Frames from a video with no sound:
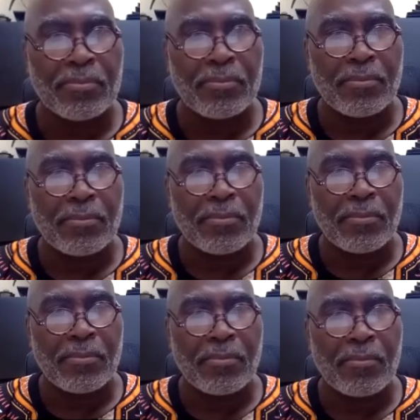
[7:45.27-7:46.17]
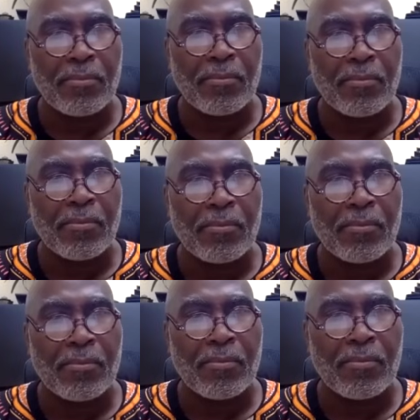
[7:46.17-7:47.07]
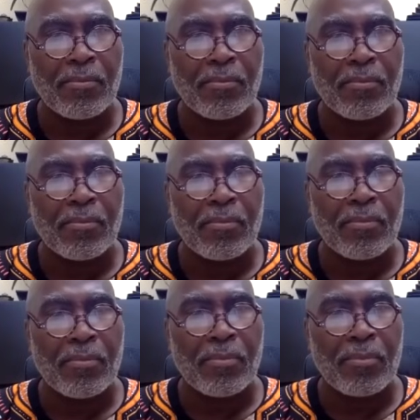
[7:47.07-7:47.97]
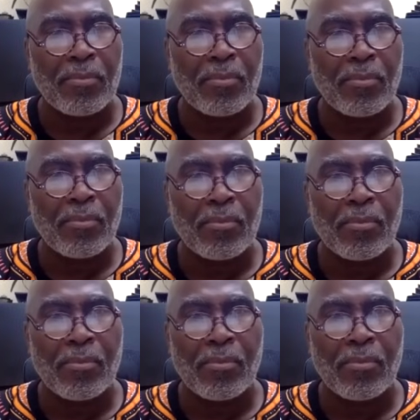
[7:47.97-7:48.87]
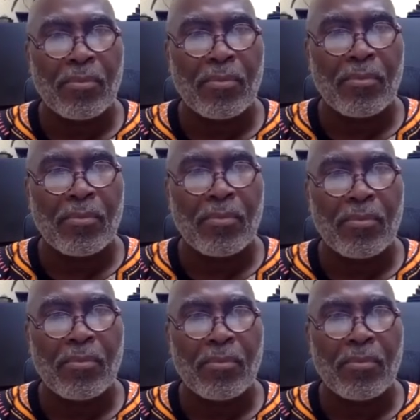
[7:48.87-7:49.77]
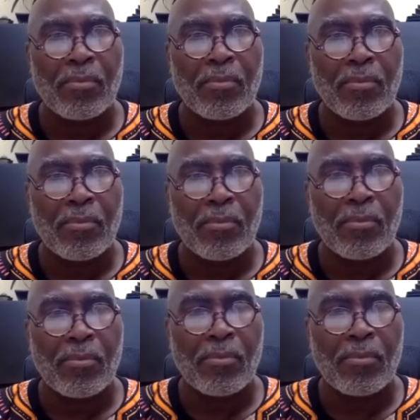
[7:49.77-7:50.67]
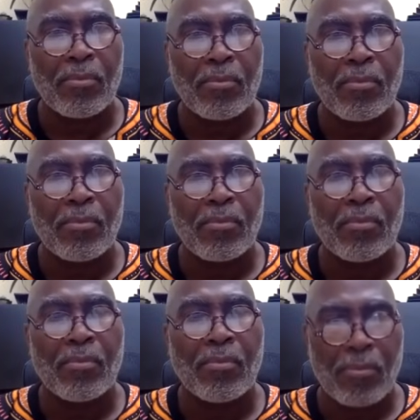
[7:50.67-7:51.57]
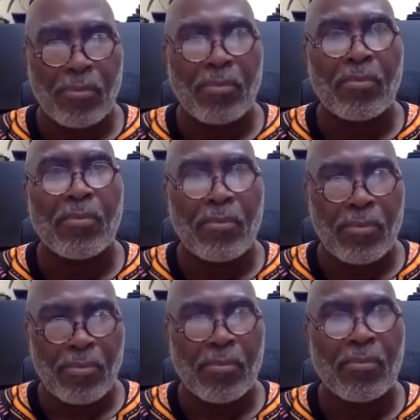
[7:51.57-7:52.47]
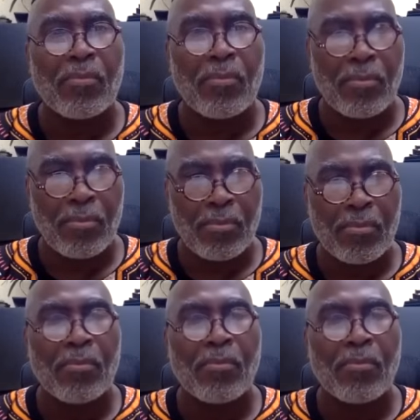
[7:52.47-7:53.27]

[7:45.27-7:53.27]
No words are spoken by the person on screen.